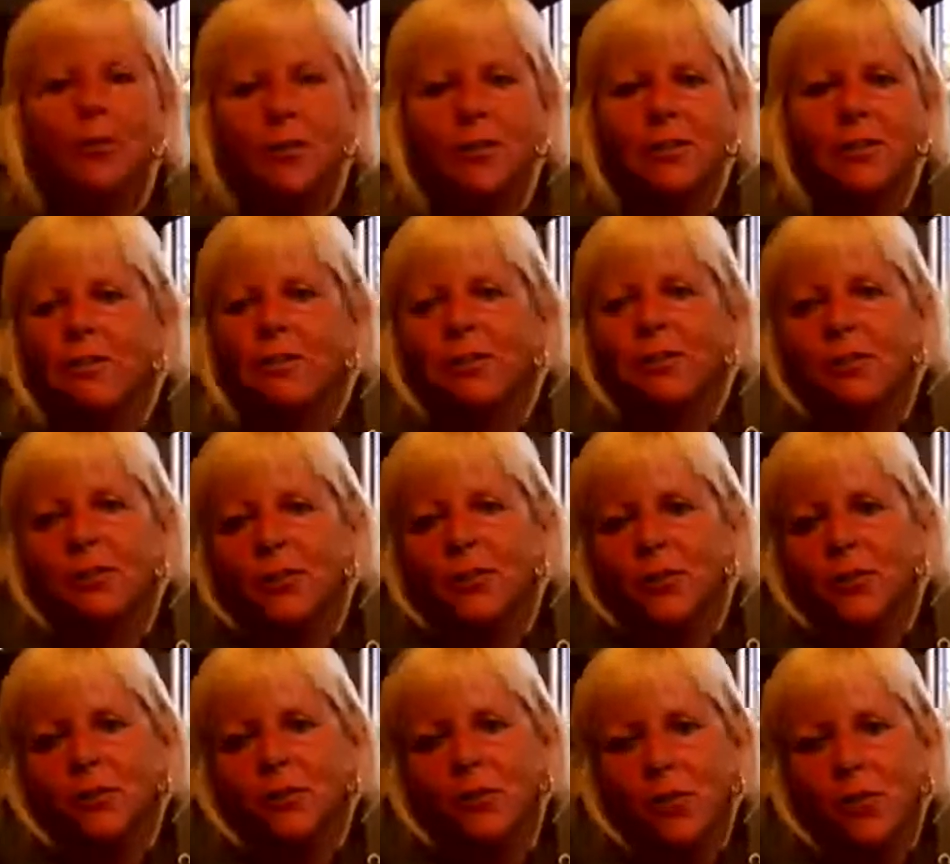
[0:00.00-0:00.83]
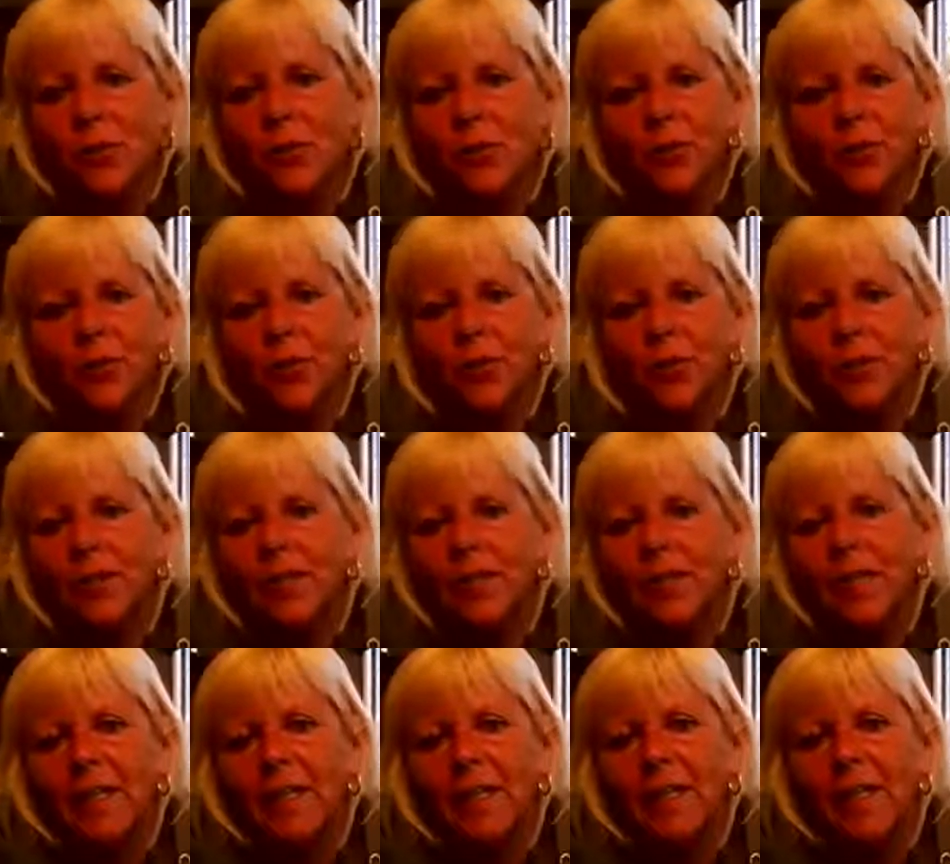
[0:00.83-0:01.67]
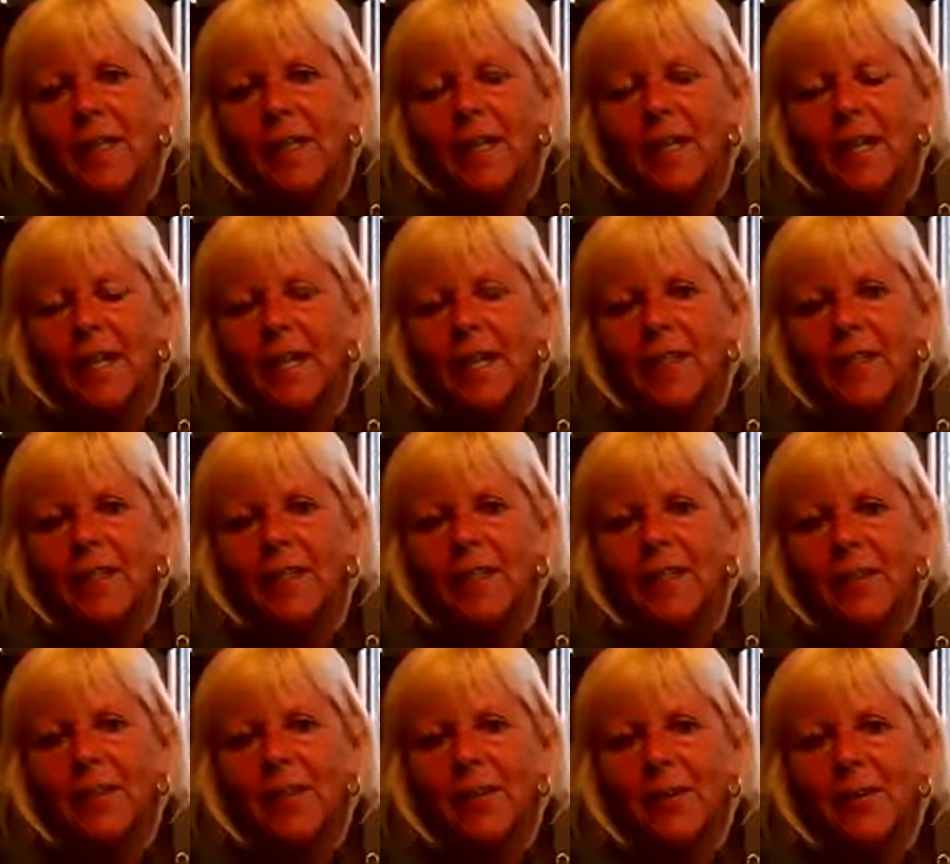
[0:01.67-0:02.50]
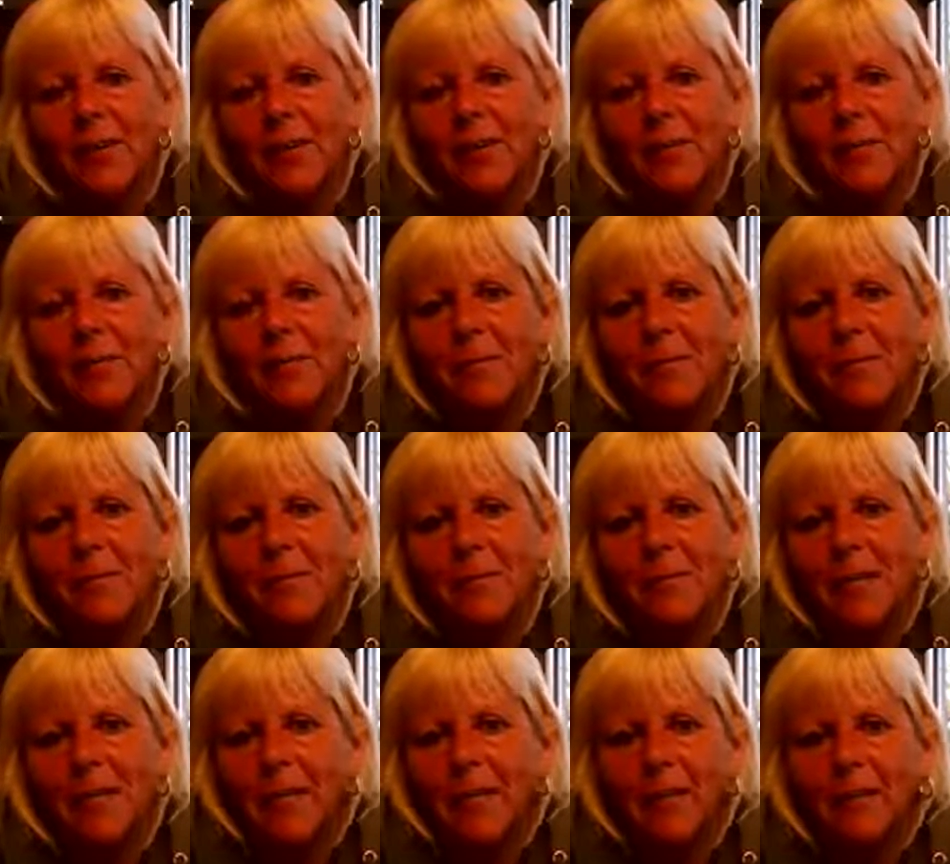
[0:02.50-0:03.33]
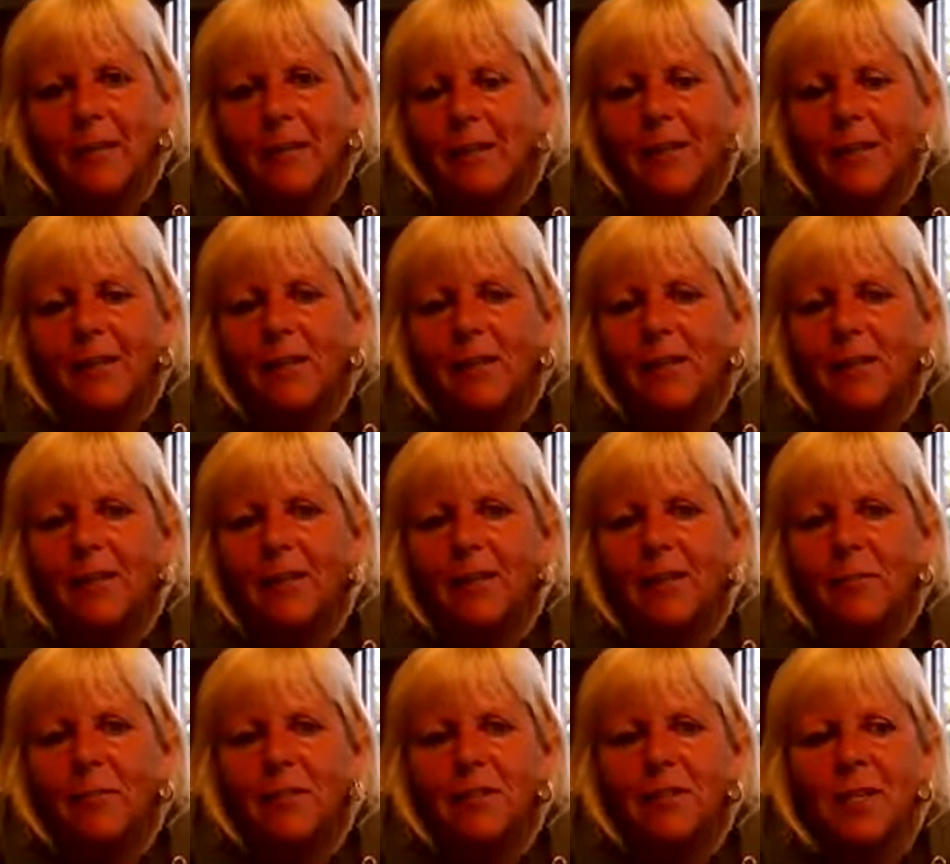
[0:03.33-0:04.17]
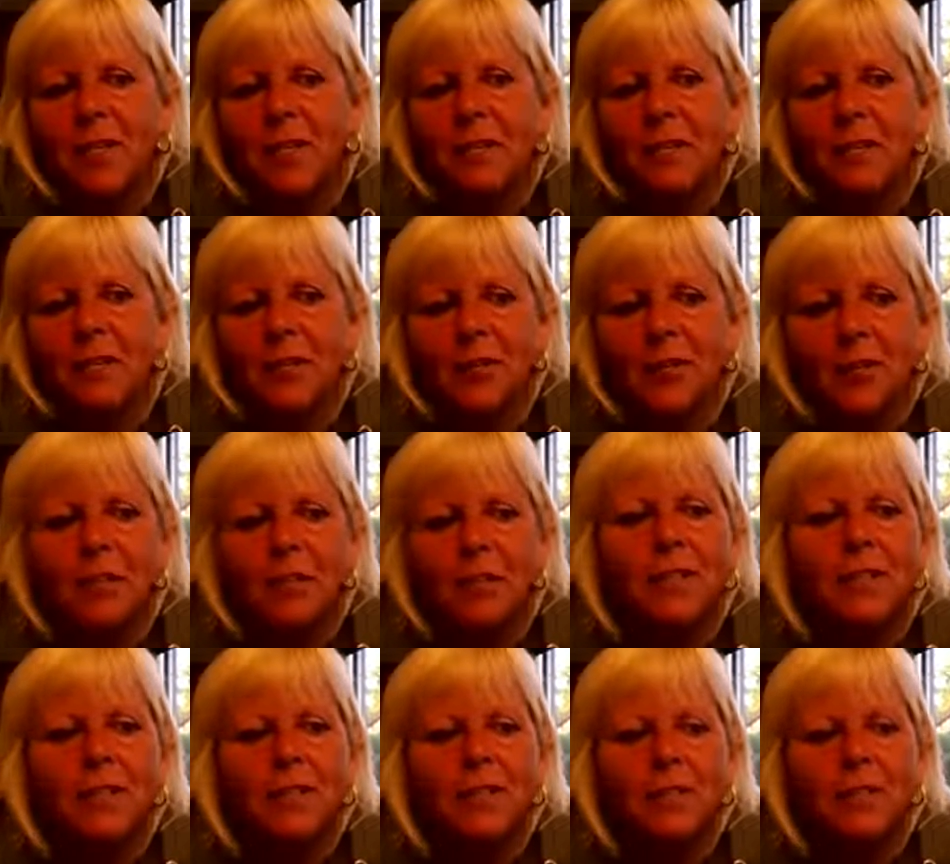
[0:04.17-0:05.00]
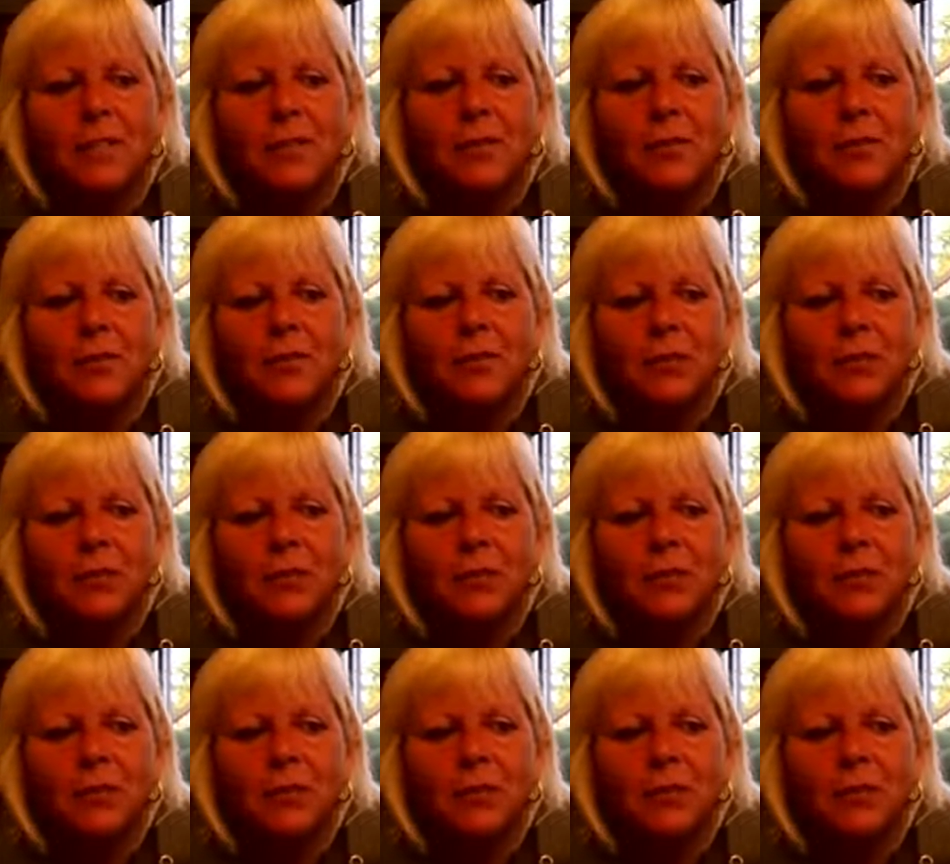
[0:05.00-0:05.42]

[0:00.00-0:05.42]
of course, of emotion. And it was lovely to do the show.